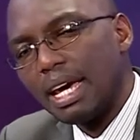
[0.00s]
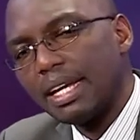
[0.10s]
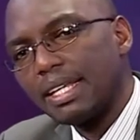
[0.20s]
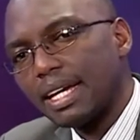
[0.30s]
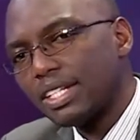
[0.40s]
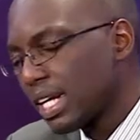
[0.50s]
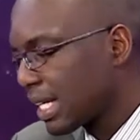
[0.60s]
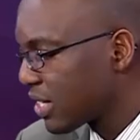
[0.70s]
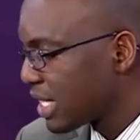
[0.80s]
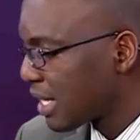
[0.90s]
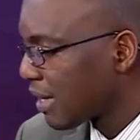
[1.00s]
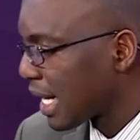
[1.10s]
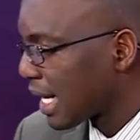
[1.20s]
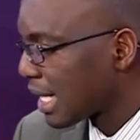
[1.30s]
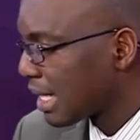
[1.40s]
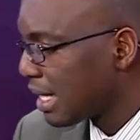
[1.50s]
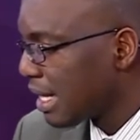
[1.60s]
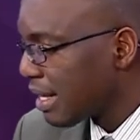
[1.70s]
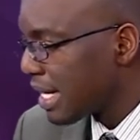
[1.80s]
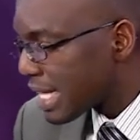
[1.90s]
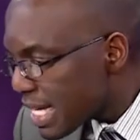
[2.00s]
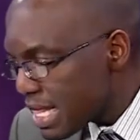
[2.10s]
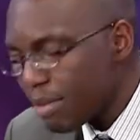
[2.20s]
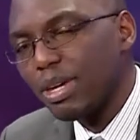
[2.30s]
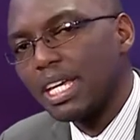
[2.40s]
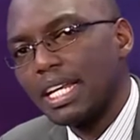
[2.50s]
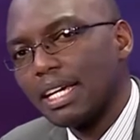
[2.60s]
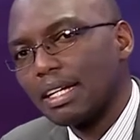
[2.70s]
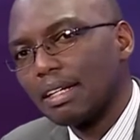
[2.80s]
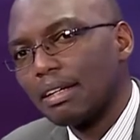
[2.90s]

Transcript: And in that history, it tells us that in the beginning,